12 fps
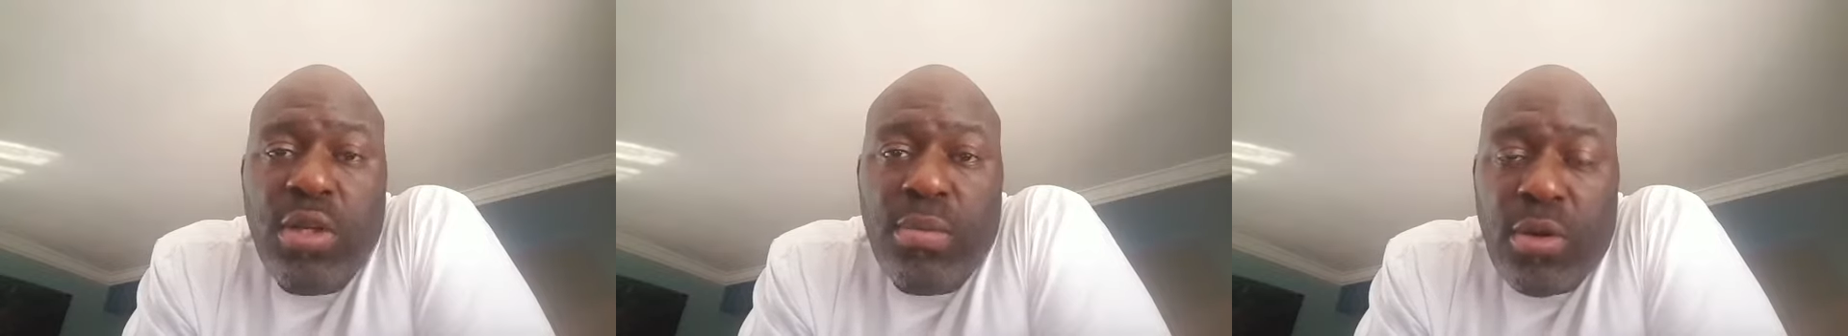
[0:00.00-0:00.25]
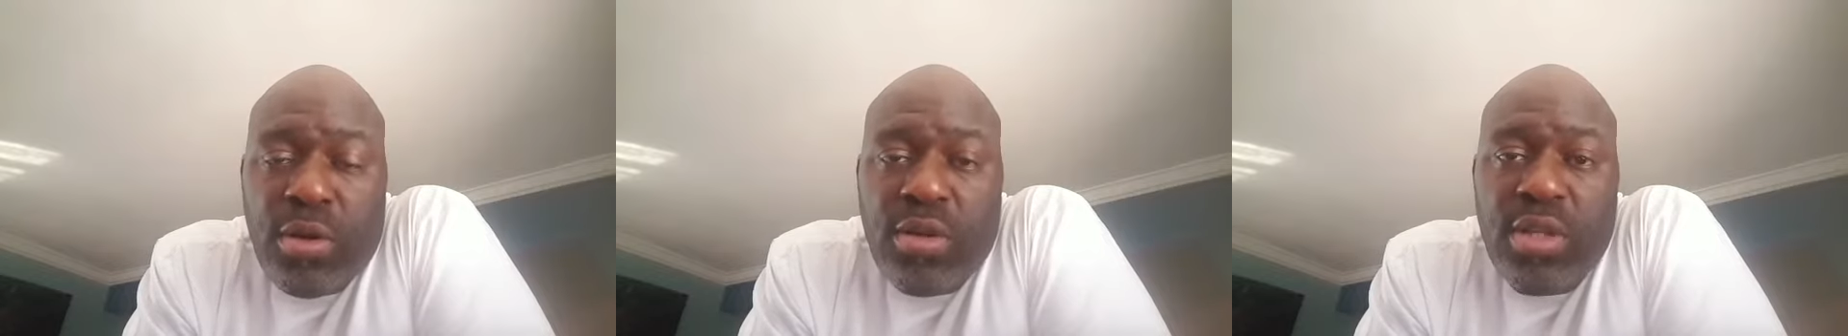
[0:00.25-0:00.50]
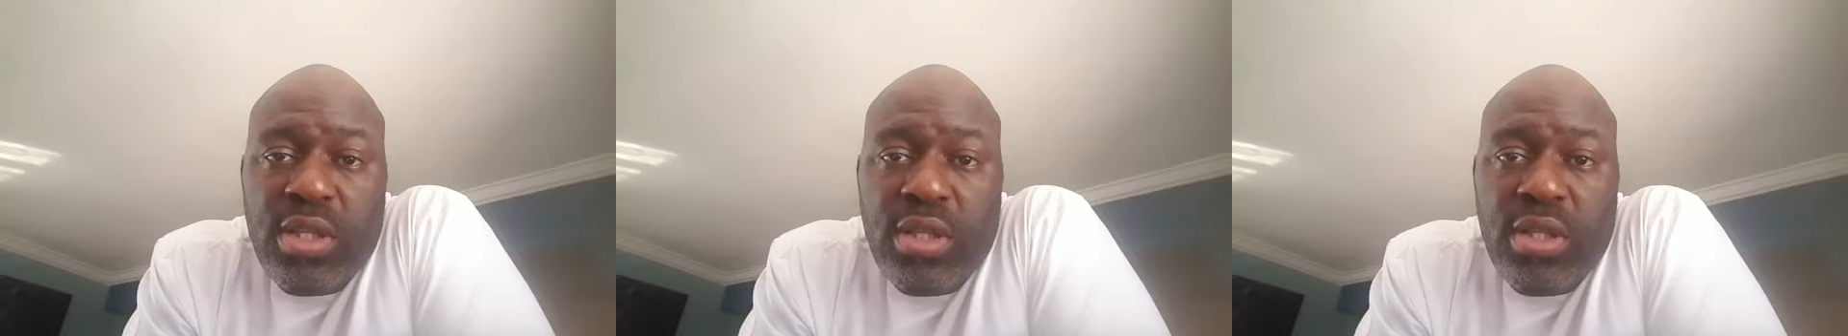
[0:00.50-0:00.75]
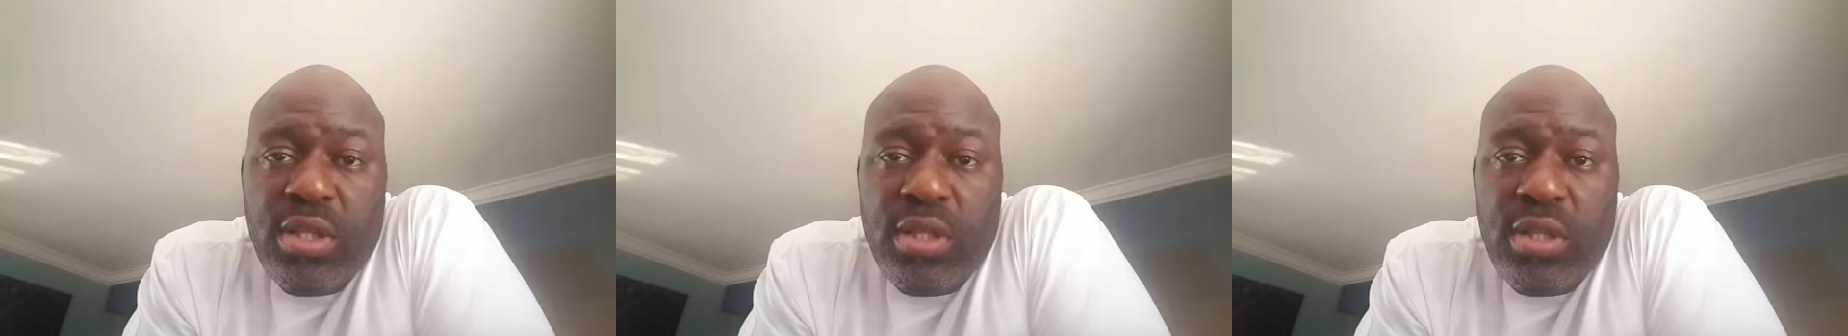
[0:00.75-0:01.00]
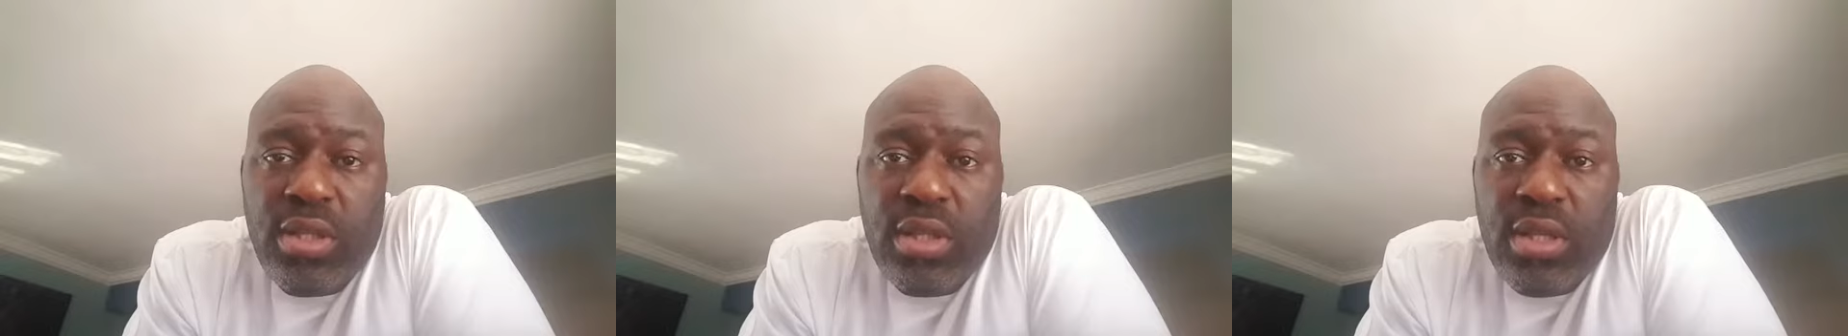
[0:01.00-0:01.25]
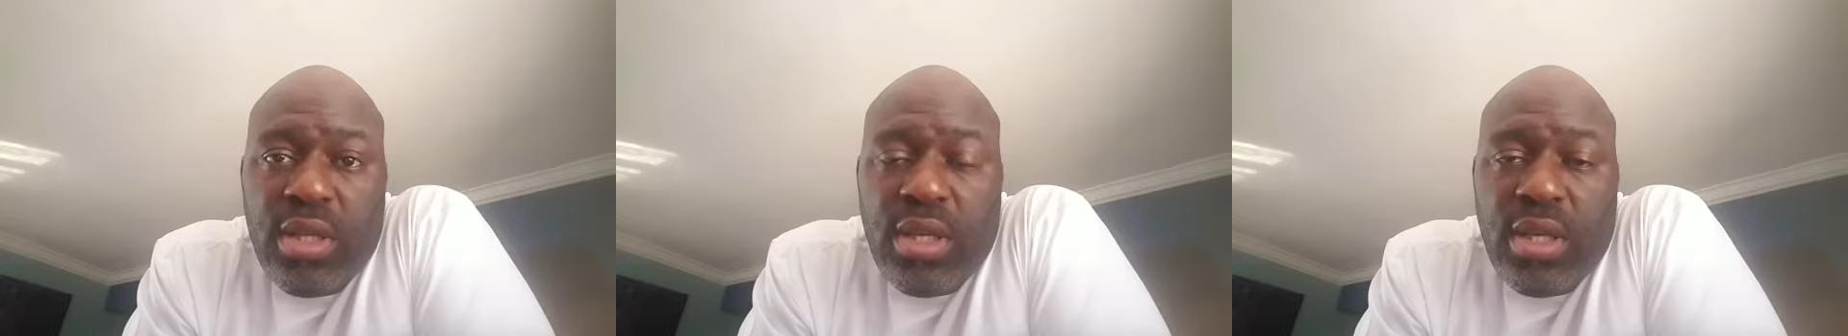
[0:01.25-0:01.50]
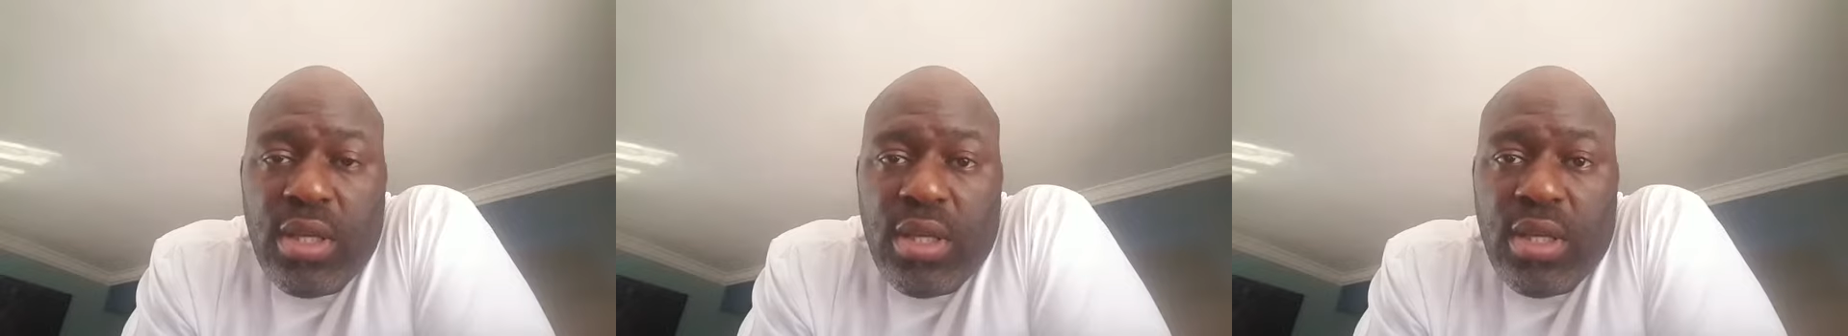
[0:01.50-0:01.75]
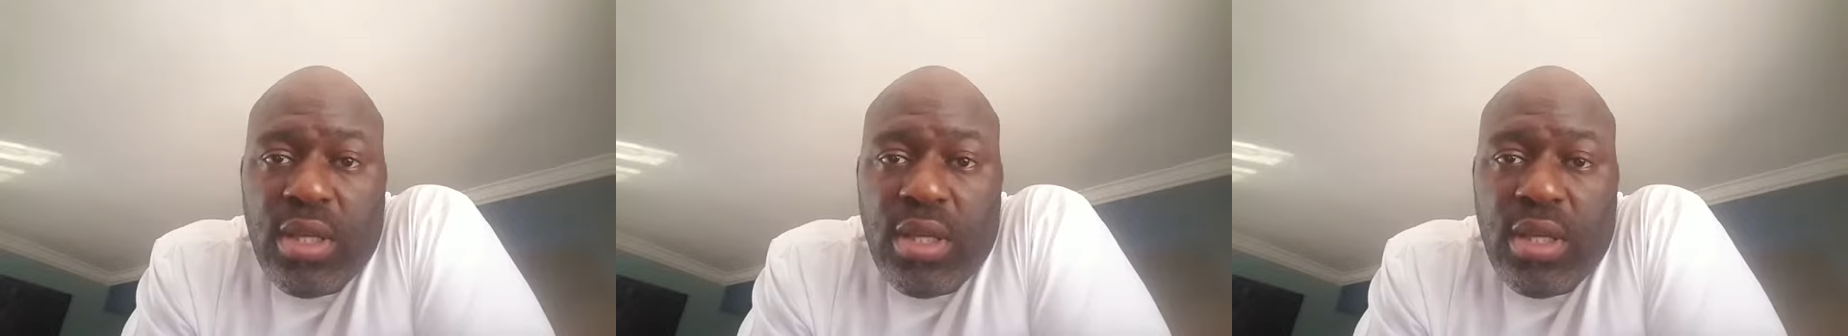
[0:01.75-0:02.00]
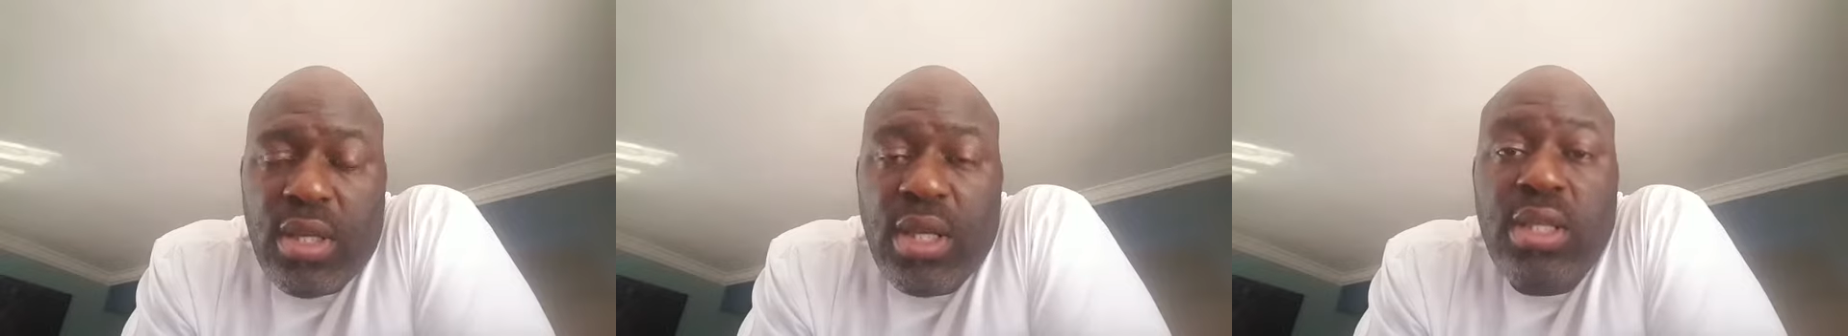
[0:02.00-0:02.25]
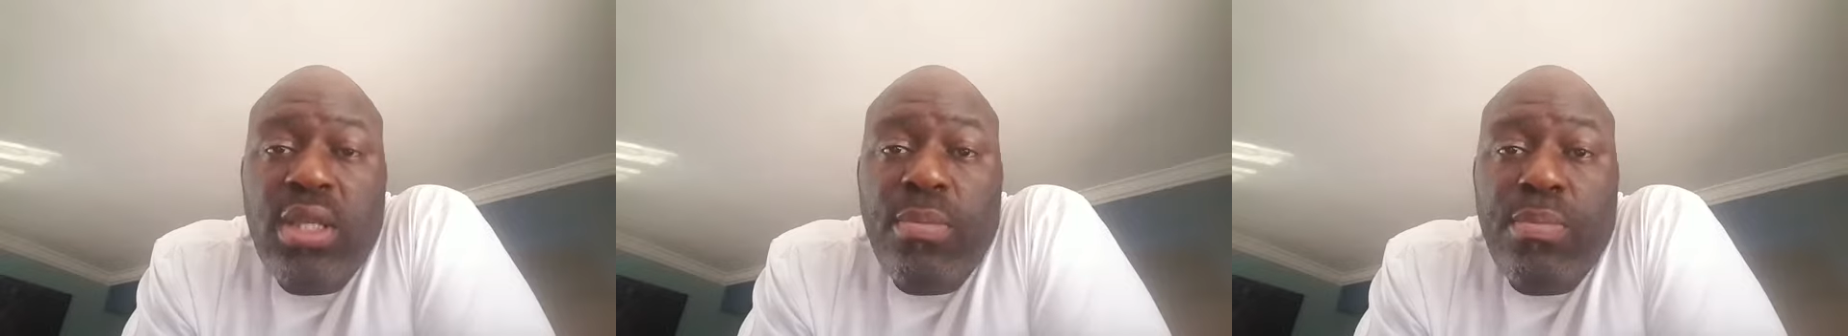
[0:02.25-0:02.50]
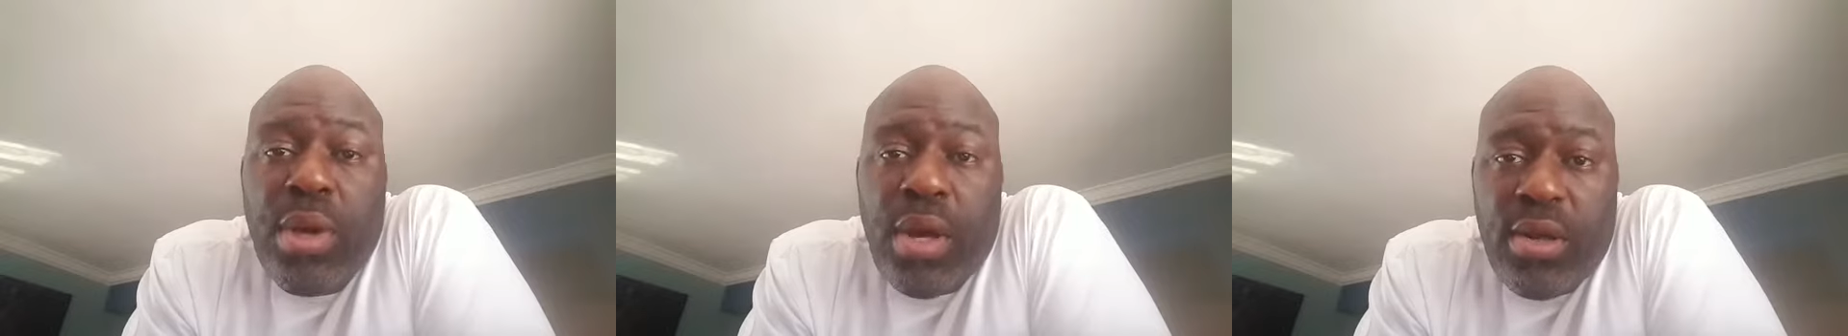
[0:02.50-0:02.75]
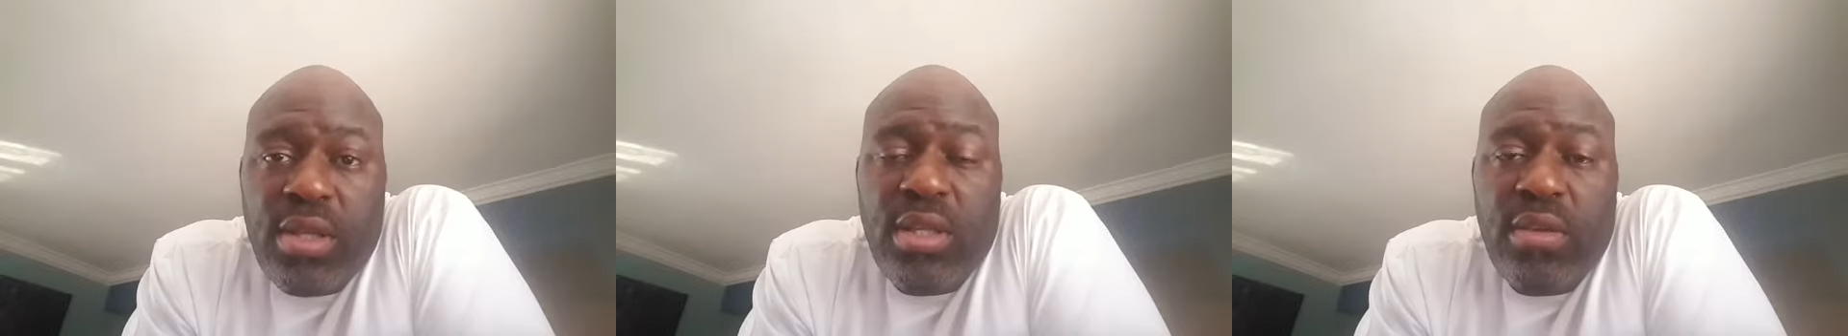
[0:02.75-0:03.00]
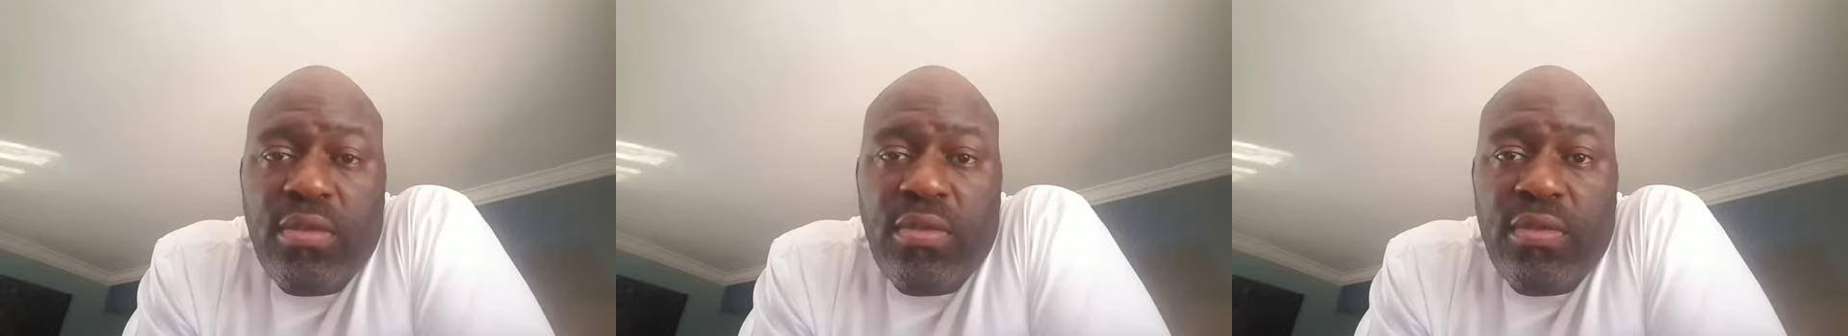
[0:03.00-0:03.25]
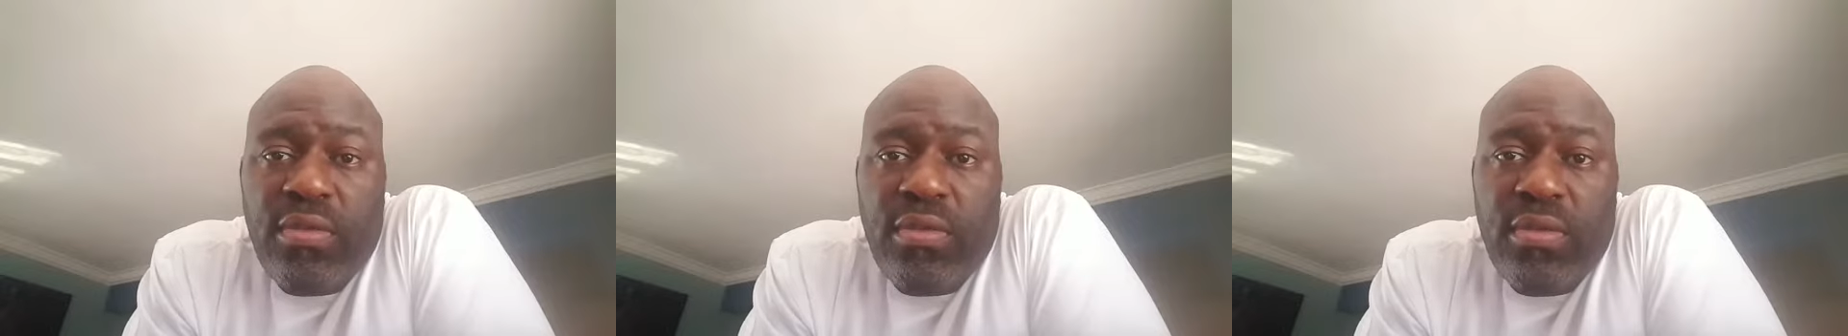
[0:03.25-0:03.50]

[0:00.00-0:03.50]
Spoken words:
democracy. It's imperative.